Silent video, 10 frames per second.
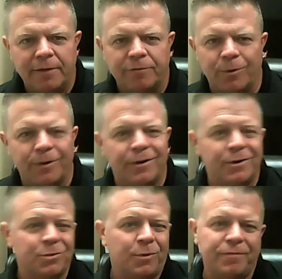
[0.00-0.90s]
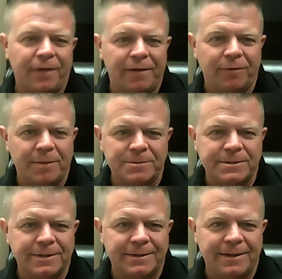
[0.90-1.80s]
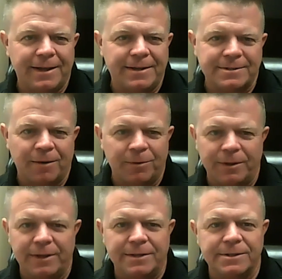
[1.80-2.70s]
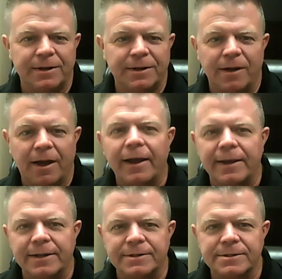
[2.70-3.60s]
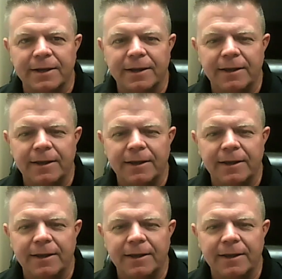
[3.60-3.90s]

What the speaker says: 425 gram stick today is not really considered a high-end stick.